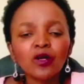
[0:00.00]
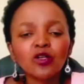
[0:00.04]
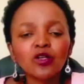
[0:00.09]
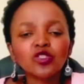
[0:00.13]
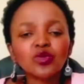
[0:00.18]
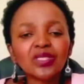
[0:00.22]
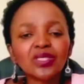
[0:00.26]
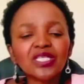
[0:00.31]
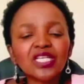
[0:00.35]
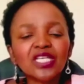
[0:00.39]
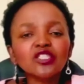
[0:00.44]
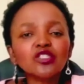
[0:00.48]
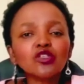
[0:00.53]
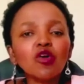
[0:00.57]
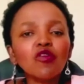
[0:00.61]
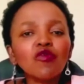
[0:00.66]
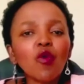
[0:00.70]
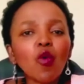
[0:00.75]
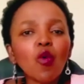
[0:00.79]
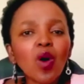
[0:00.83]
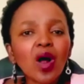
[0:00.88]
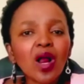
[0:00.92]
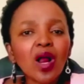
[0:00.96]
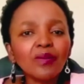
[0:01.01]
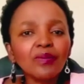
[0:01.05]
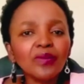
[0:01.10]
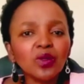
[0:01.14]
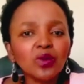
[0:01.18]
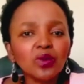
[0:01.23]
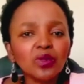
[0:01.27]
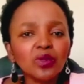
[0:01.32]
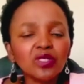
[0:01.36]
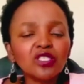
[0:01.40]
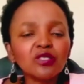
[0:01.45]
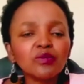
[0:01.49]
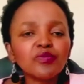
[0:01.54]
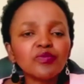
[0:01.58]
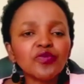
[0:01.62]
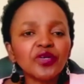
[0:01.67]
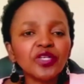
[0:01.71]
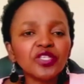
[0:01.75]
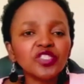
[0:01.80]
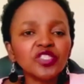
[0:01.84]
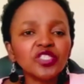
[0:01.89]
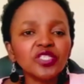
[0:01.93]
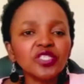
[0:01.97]
Because what gets overwhelming with
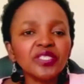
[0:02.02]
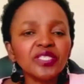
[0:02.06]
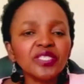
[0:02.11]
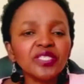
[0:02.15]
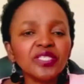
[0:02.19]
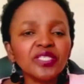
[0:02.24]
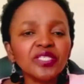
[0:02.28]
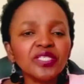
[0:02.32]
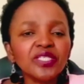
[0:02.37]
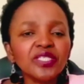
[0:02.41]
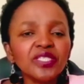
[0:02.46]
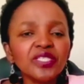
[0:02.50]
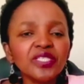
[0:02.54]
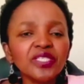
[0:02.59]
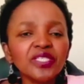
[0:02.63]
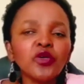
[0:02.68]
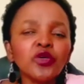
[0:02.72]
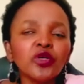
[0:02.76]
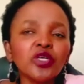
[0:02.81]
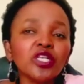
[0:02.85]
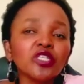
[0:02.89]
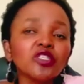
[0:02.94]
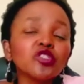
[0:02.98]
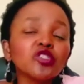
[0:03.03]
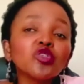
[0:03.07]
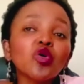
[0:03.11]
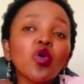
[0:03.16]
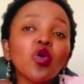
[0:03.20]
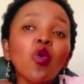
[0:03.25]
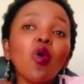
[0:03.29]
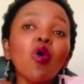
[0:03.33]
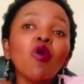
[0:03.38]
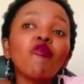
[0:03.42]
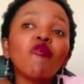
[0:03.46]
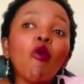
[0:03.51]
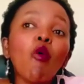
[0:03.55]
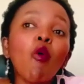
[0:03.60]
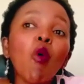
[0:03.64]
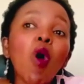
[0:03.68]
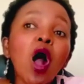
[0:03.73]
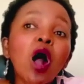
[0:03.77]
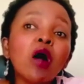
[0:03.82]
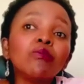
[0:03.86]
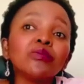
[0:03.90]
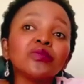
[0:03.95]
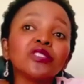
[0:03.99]
depression is when you get so
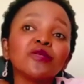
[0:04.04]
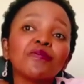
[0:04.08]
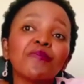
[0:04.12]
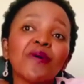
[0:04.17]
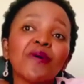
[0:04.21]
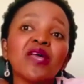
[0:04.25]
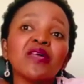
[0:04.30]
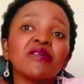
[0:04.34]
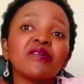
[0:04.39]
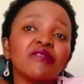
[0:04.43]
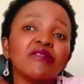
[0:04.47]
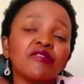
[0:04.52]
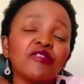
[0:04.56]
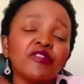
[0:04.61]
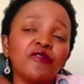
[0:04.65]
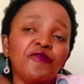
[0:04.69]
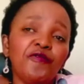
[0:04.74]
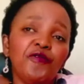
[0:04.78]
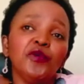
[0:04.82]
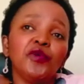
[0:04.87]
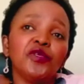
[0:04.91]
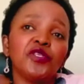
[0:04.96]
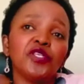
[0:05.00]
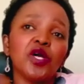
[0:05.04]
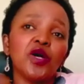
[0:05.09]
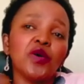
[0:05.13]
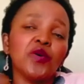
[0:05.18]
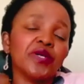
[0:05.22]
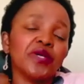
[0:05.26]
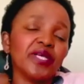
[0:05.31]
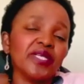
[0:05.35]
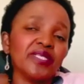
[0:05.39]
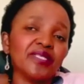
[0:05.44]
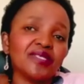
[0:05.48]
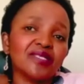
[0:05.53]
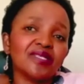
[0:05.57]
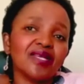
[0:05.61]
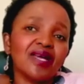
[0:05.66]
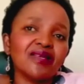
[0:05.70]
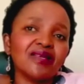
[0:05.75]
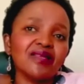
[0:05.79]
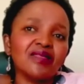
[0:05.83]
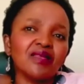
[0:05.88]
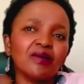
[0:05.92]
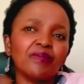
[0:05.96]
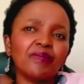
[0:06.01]
overwhelmed by the future or get
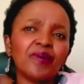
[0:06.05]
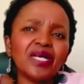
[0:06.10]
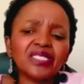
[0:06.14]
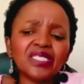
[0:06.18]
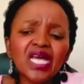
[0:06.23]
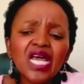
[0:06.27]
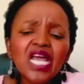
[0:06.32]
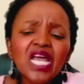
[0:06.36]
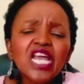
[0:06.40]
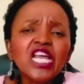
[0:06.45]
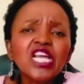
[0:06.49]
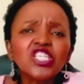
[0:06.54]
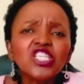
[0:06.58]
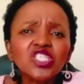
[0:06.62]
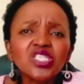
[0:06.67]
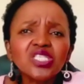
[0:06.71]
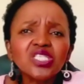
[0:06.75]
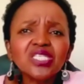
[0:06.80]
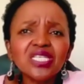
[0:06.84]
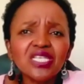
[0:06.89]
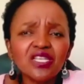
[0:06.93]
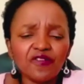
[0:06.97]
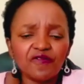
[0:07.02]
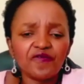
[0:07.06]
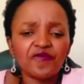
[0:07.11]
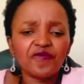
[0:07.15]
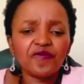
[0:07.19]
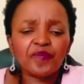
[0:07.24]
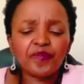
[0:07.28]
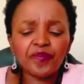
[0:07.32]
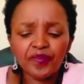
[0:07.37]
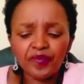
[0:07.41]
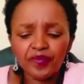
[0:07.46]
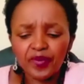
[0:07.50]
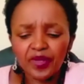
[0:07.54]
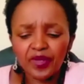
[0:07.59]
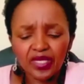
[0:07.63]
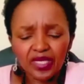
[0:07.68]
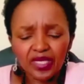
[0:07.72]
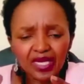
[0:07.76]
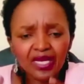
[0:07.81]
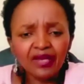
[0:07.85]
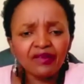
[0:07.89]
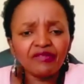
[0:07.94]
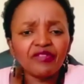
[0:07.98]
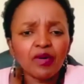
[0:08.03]
stuck in the past. Just live
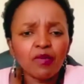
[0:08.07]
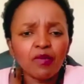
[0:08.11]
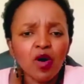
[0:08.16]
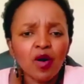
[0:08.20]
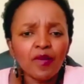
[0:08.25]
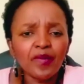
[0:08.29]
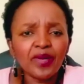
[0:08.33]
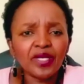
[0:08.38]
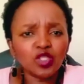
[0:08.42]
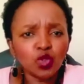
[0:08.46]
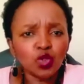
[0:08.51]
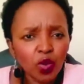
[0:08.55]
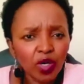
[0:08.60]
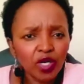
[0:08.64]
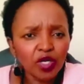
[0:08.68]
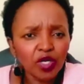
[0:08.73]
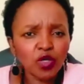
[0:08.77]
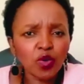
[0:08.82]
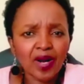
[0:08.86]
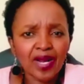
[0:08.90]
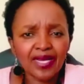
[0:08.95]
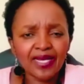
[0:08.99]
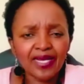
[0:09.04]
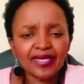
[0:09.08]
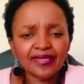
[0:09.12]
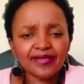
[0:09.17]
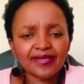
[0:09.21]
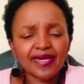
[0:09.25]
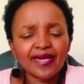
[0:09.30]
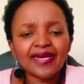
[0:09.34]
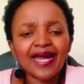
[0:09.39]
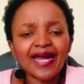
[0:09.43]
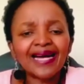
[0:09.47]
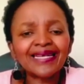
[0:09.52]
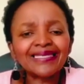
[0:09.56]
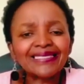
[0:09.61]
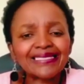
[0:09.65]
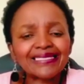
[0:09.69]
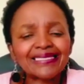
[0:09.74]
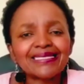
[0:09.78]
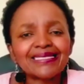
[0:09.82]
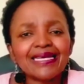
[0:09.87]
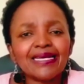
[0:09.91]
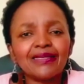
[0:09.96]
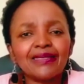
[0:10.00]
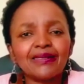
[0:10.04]
in the moment where you are at and
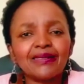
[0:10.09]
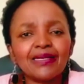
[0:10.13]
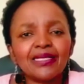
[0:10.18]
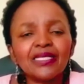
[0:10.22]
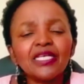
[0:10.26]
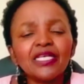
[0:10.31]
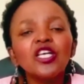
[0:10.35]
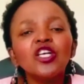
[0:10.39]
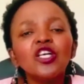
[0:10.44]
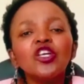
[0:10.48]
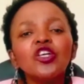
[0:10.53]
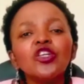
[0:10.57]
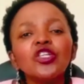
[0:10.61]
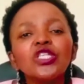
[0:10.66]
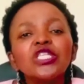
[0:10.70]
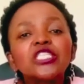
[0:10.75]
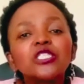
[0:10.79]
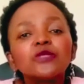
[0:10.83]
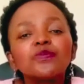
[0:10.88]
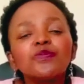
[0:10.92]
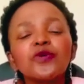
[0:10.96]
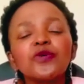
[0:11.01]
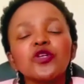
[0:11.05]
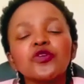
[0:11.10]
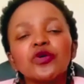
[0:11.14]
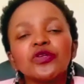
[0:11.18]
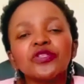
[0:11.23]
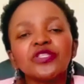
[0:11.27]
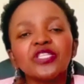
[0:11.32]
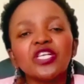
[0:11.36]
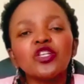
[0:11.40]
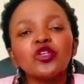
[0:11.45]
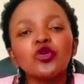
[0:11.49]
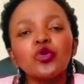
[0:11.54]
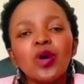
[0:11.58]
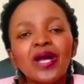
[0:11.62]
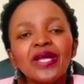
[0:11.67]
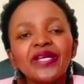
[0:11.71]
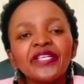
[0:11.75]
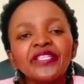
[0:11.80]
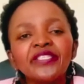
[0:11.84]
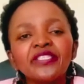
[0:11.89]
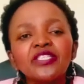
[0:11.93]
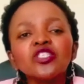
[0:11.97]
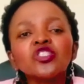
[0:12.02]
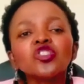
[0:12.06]
understand that this period that you are
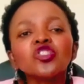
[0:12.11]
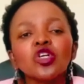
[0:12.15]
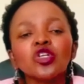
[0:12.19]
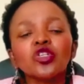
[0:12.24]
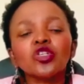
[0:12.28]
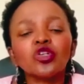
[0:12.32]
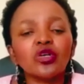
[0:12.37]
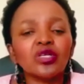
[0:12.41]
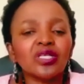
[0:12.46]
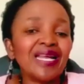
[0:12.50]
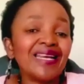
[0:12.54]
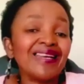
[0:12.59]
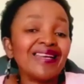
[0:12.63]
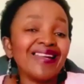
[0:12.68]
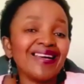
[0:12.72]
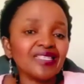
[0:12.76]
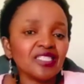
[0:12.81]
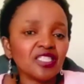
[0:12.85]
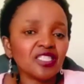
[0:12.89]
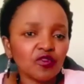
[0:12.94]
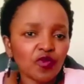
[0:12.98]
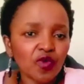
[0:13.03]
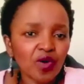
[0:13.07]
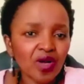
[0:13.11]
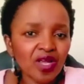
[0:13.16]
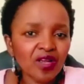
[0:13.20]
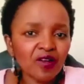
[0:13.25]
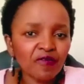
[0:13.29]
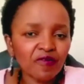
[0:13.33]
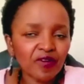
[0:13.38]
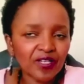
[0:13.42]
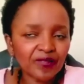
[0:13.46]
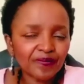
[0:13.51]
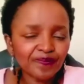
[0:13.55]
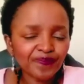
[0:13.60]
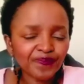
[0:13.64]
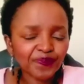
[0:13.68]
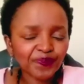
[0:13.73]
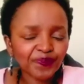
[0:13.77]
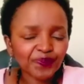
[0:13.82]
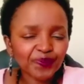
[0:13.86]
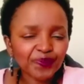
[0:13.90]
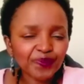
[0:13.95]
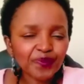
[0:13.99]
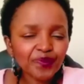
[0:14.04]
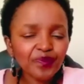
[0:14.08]
in is not going to last forever,
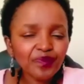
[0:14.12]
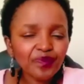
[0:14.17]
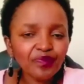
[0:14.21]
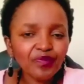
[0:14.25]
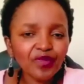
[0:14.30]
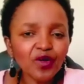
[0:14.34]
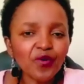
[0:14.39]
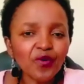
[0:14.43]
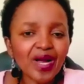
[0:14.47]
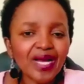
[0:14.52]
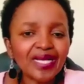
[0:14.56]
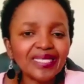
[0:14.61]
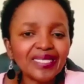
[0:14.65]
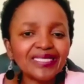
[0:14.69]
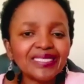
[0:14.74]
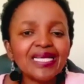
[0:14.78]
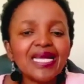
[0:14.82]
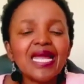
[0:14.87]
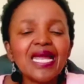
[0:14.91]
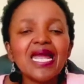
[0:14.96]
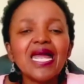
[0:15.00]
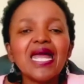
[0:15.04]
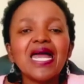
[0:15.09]
right?